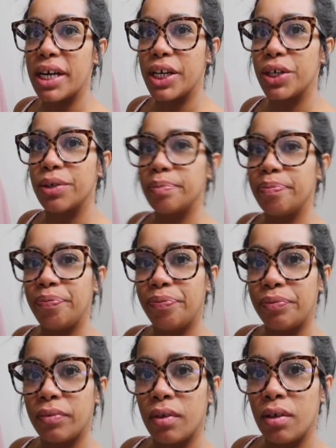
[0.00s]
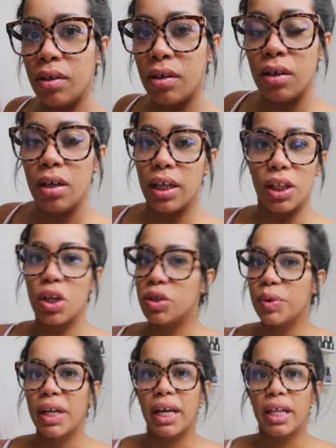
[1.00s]
right here. It
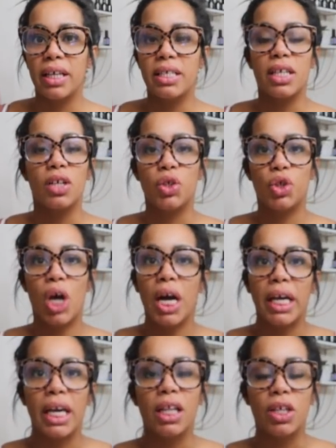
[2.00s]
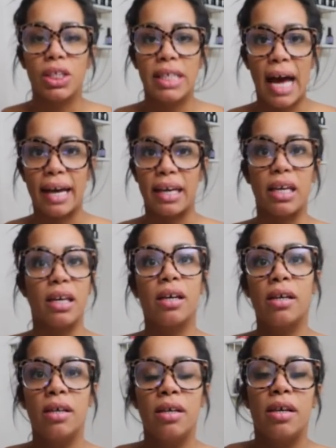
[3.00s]
looks ridiculous, it looks junky, it looks tacky,
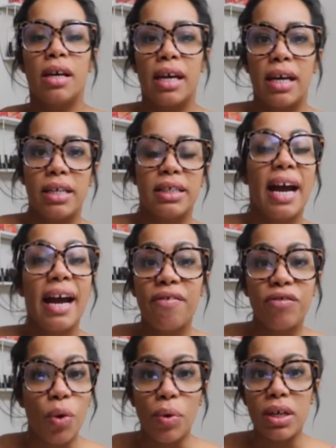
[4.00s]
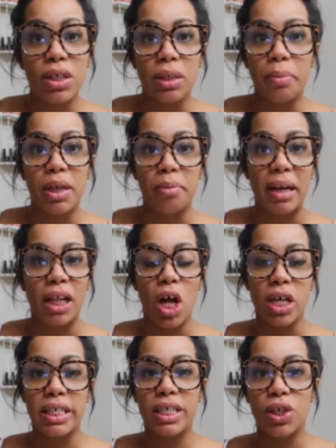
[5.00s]
and I have nowhere else to put it. My
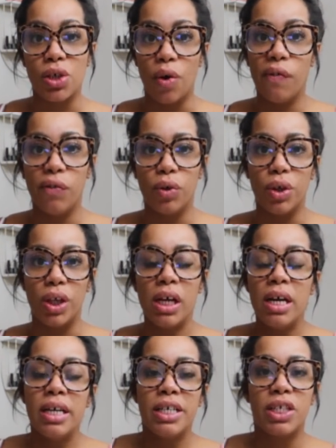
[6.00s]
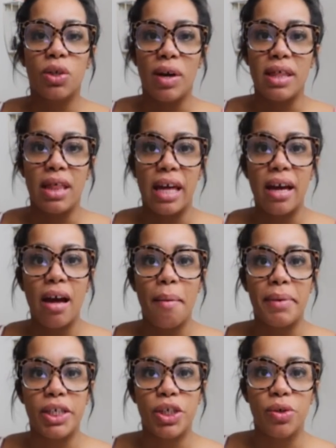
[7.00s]
closet's so full, so I think I'm
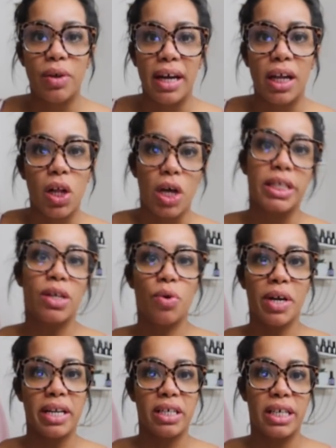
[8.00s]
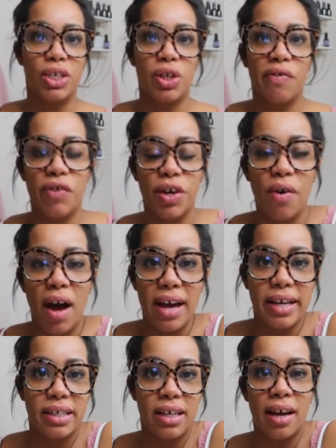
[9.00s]
gonna do a closet organization for you
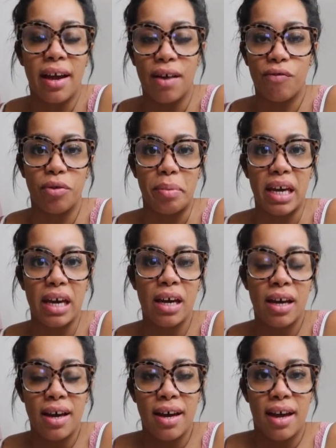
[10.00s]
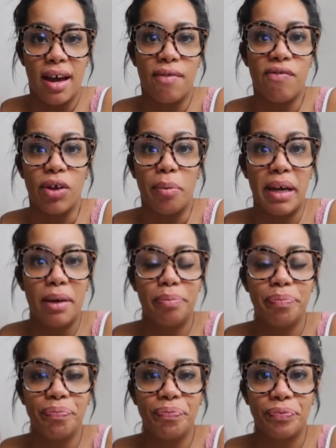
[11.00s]
guys and for me and film it
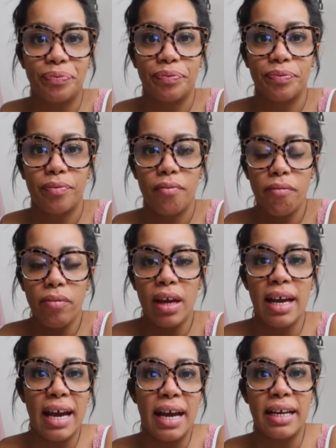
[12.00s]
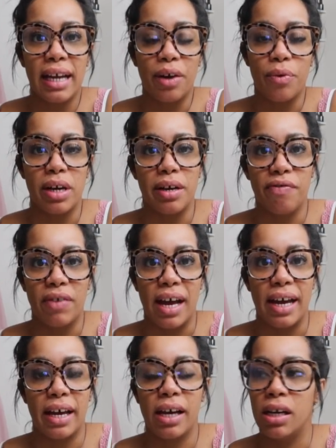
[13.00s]
and get rid of
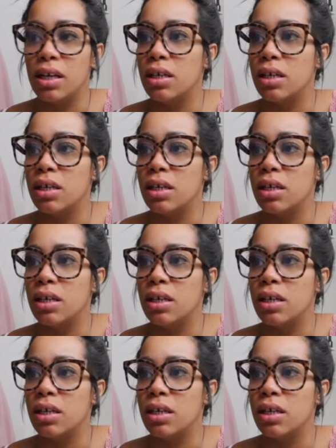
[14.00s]
like